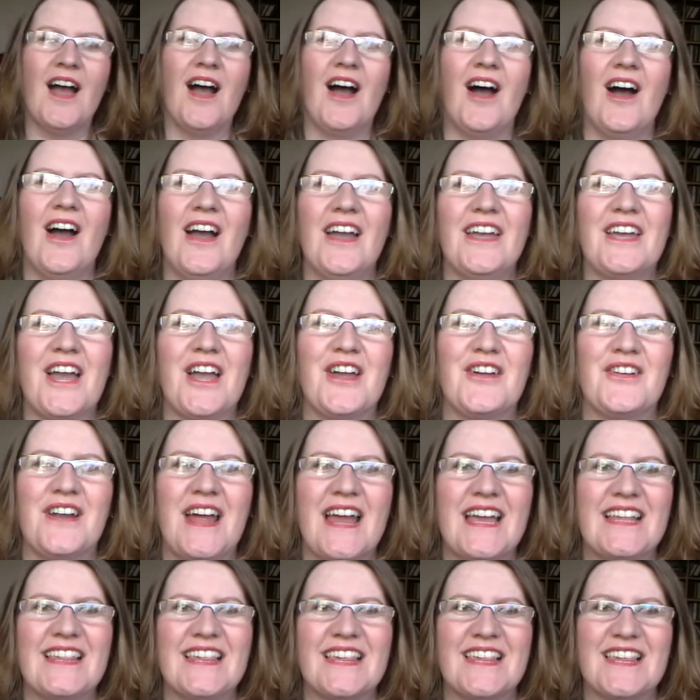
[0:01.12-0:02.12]
Hi
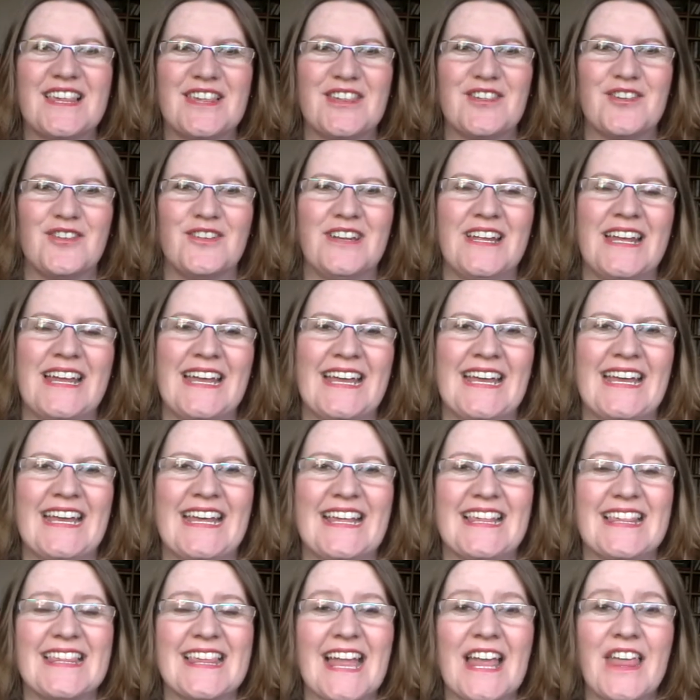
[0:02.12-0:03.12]
co-creators, it's Donna here.
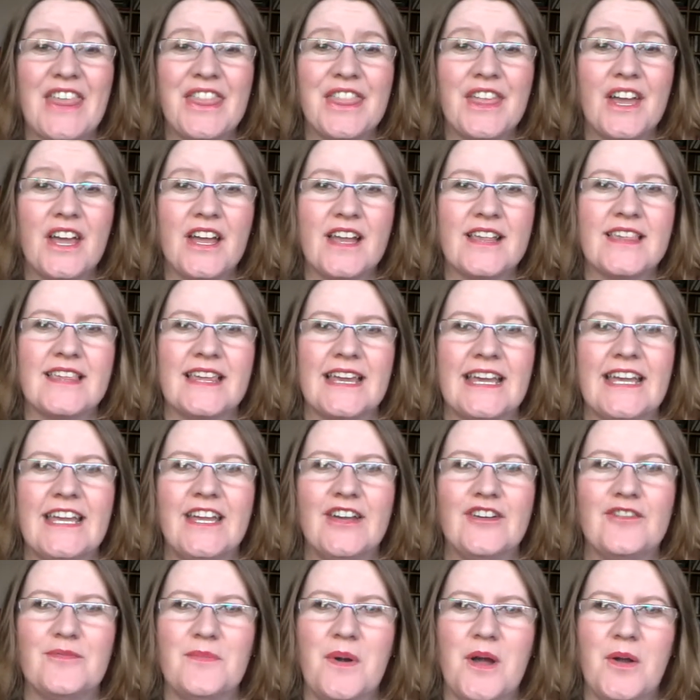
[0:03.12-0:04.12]
It's day
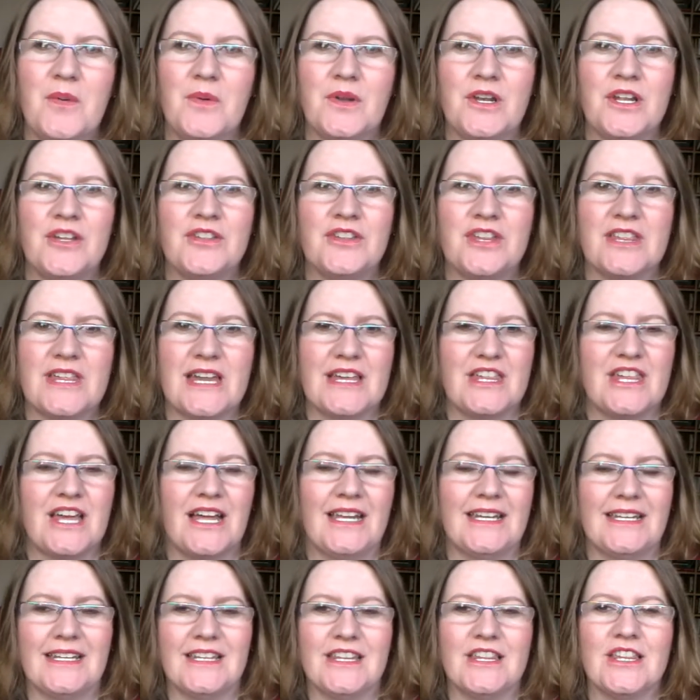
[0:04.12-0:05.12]
30 of my 100-day
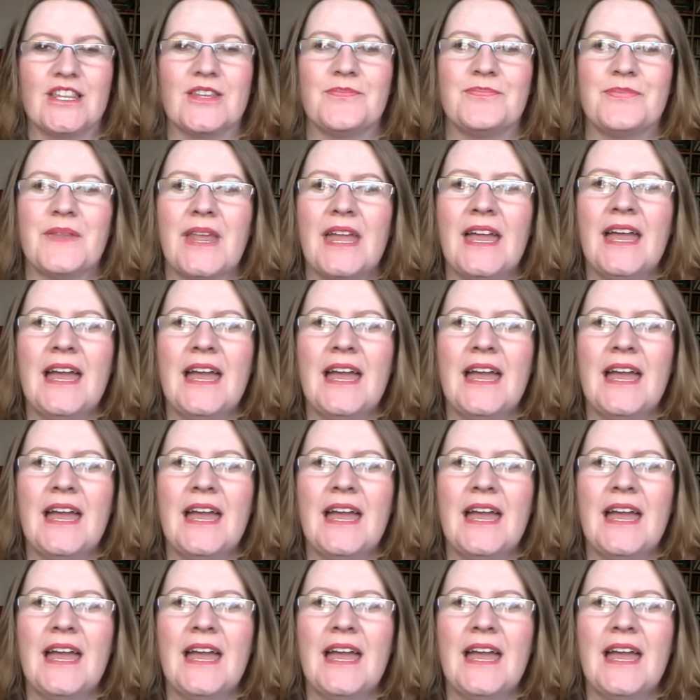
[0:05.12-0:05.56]
challenge.